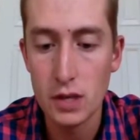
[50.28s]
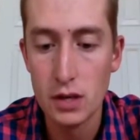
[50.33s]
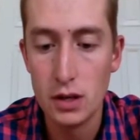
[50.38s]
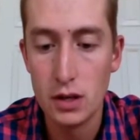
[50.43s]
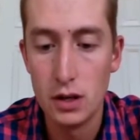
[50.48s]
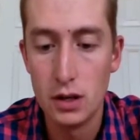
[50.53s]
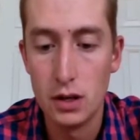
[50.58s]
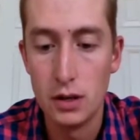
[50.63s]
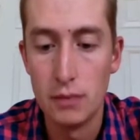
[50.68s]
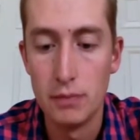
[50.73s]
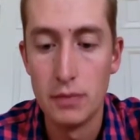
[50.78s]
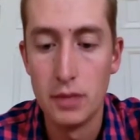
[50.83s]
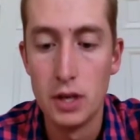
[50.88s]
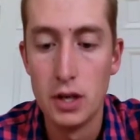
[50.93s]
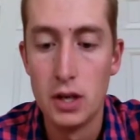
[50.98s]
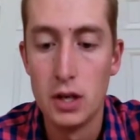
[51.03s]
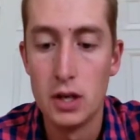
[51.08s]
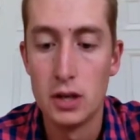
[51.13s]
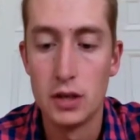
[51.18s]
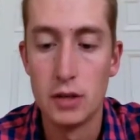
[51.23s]
The
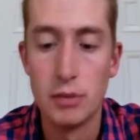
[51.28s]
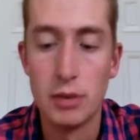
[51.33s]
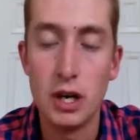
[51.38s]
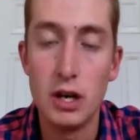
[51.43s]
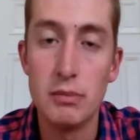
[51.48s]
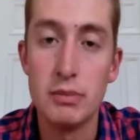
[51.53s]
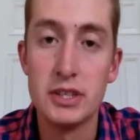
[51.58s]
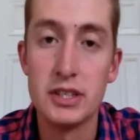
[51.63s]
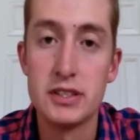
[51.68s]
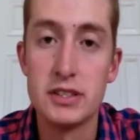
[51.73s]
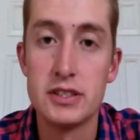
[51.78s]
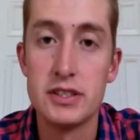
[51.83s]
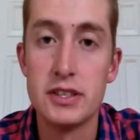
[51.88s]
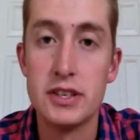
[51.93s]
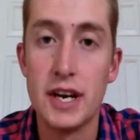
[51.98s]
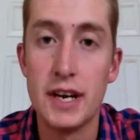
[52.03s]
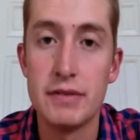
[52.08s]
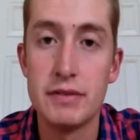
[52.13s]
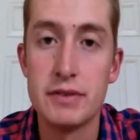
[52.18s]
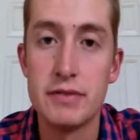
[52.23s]
problem is
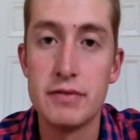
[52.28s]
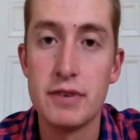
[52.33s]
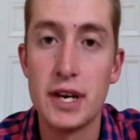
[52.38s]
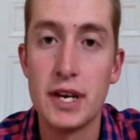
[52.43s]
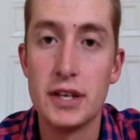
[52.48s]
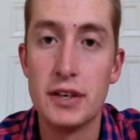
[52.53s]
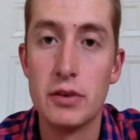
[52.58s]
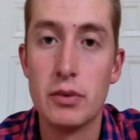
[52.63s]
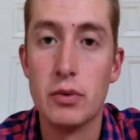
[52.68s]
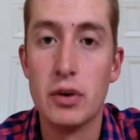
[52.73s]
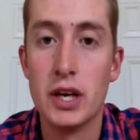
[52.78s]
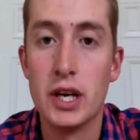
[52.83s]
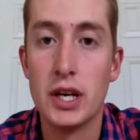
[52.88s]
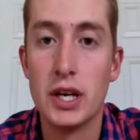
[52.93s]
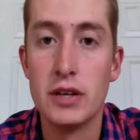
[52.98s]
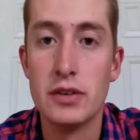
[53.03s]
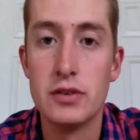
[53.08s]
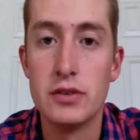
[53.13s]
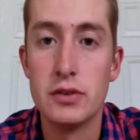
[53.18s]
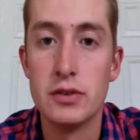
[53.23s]
you have to find a
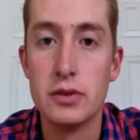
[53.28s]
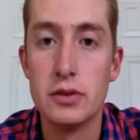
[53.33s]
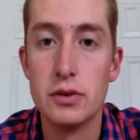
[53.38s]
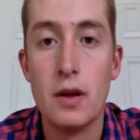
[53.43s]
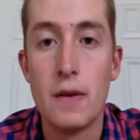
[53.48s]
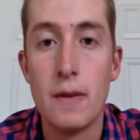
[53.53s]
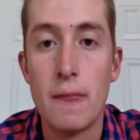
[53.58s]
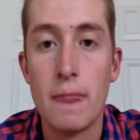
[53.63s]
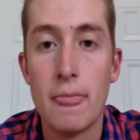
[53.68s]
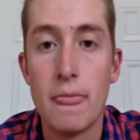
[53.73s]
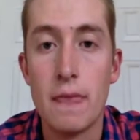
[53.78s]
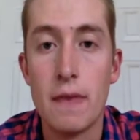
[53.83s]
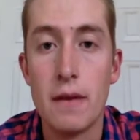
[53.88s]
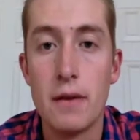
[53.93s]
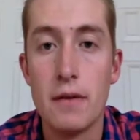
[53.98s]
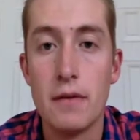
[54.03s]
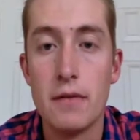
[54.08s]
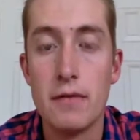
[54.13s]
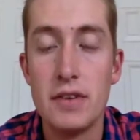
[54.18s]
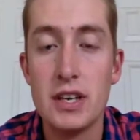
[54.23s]
way to
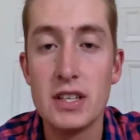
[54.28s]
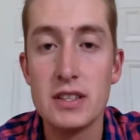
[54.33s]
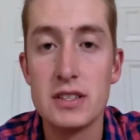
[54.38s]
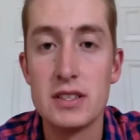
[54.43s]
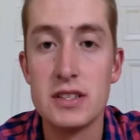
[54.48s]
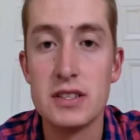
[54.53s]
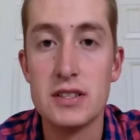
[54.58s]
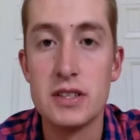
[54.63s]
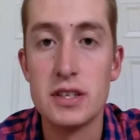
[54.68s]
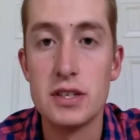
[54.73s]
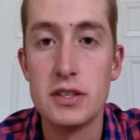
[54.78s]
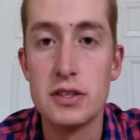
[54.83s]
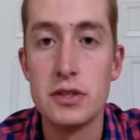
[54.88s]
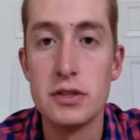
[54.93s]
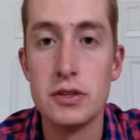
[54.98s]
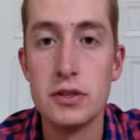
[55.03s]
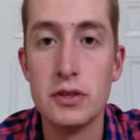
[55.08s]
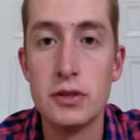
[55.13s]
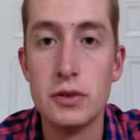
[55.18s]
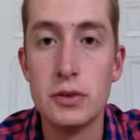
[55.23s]
fix this
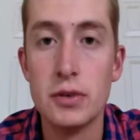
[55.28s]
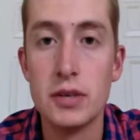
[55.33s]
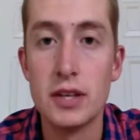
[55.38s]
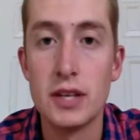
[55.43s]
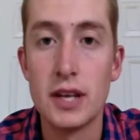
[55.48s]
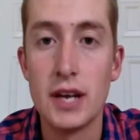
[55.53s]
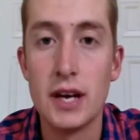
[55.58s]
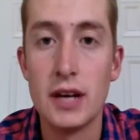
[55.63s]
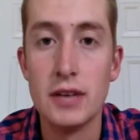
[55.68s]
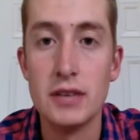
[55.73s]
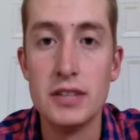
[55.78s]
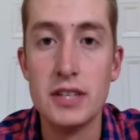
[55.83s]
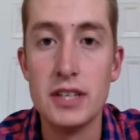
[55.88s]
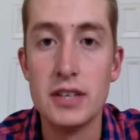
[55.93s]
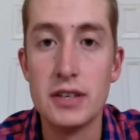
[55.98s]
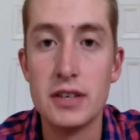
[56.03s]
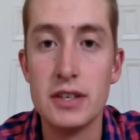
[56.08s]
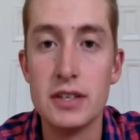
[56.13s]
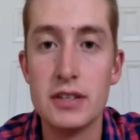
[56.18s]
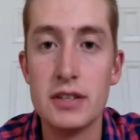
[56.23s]
issue without
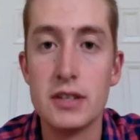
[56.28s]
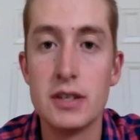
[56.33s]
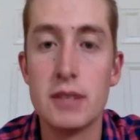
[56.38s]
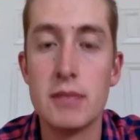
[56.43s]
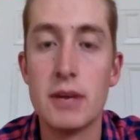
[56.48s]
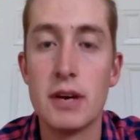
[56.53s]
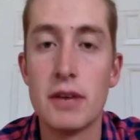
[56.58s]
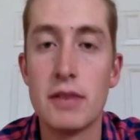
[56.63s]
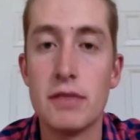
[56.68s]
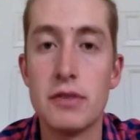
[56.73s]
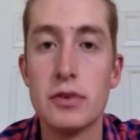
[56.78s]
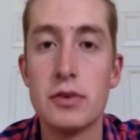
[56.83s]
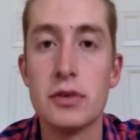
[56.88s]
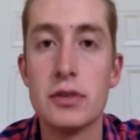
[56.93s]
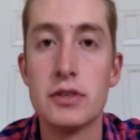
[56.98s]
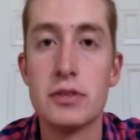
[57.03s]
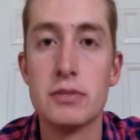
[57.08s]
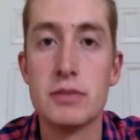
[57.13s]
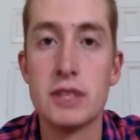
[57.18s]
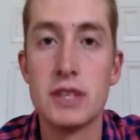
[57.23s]
decreasing the amount of
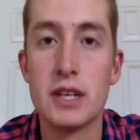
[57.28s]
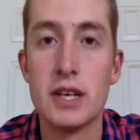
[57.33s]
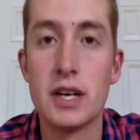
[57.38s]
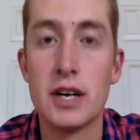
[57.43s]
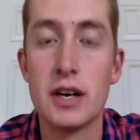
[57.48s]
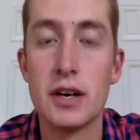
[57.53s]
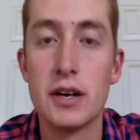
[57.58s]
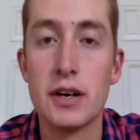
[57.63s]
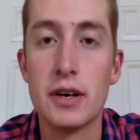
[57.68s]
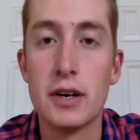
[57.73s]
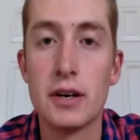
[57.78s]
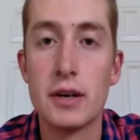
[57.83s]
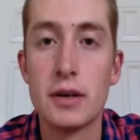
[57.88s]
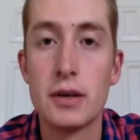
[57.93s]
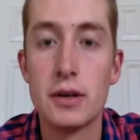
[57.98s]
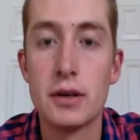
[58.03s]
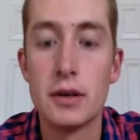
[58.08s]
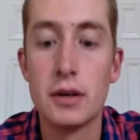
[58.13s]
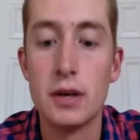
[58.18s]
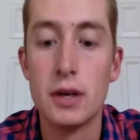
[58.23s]
tourism in the area,
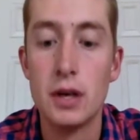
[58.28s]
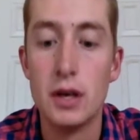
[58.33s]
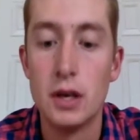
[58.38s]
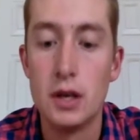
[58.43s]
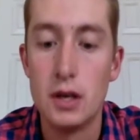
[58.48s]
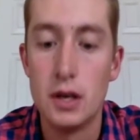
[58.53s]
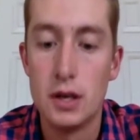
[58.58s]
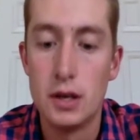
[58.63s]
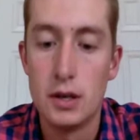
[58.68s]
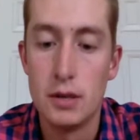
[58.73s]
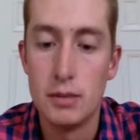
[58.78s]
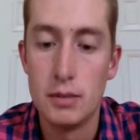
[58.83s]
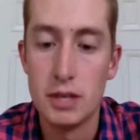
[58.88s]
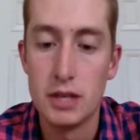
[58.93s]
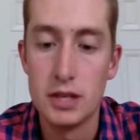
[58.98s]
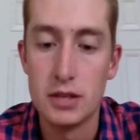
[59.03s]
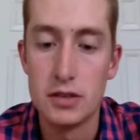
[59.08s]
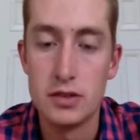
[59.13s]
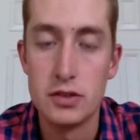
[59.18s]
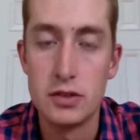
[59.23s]

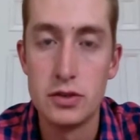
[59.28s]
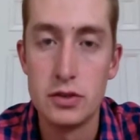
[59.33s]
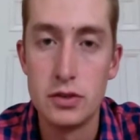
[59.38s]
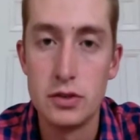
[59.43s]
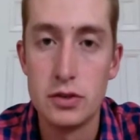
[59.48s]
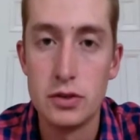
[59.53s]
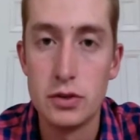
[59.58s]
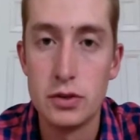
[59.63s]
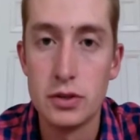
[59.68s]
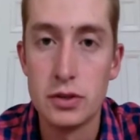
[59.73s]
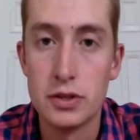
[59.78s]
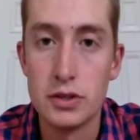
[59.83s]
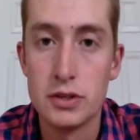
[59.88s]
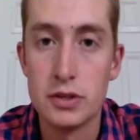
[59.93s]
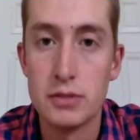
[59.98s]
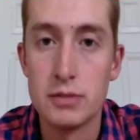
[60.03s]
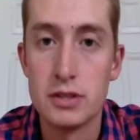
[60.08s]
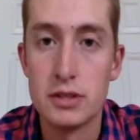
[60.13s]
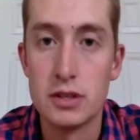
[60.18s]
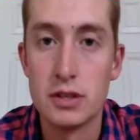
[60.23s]
because
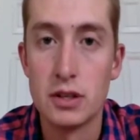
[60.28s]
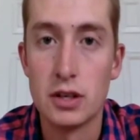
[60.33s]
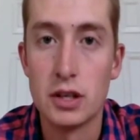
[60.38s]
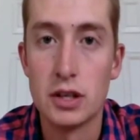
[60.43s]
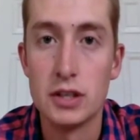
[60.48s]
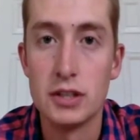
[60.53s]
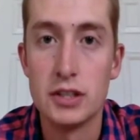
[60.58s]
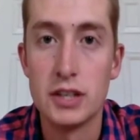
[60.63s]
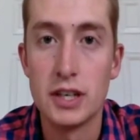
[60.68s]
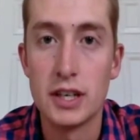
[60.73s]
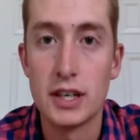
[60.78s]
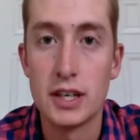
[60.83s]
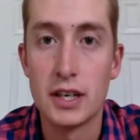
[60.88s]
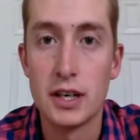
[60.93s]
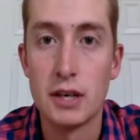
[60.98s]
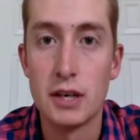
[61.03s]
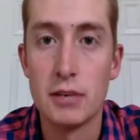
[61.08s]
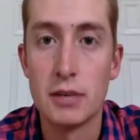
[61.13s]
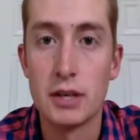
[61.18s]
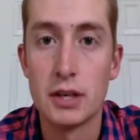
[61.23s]
tourism is a large
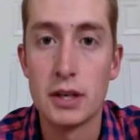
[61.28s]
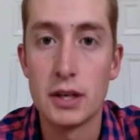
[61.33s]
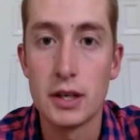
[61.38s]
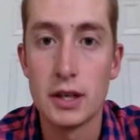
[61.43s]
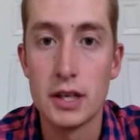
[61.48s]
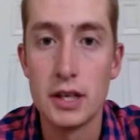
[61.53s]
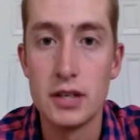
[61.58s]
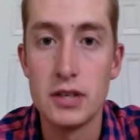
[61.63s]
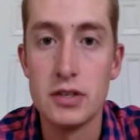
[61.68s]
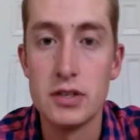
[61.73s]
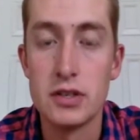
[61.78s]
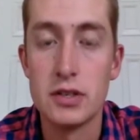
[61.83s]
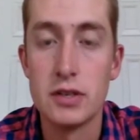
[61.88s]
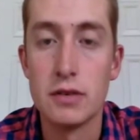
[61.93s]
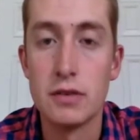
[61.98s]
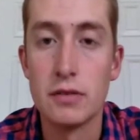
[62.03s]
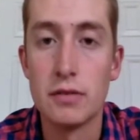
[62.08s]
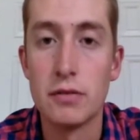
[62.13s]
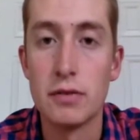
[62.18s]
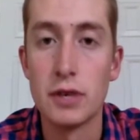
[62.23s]
economic engine
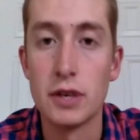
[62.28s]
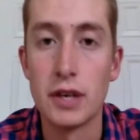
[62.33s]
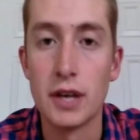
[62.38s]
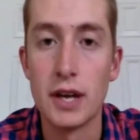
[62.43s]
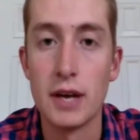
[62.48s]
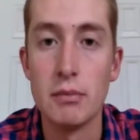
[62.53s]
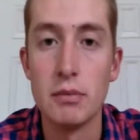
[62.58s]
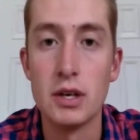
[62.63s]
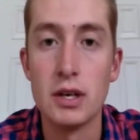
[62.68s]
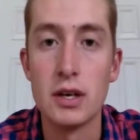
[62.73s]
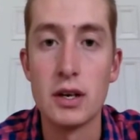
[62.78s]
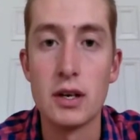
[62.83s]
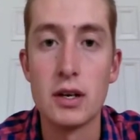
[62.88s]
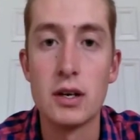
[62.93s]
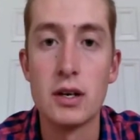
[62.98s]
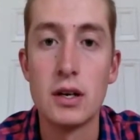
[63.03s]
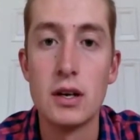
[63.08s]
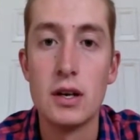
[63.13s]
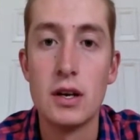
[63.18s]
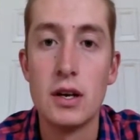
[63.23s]
for Gambia,
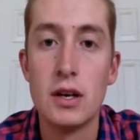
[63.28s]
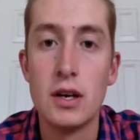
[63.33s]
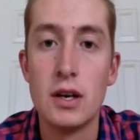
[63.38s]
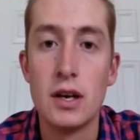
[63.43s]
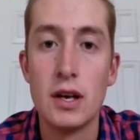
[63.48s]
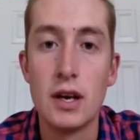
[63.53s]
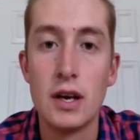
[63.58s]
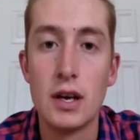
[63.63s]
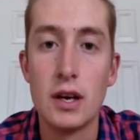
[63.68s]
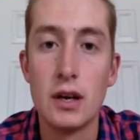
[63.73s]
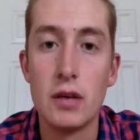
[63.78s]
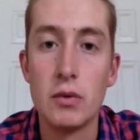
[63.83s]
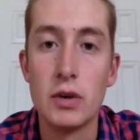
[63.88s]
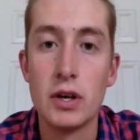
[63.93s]
and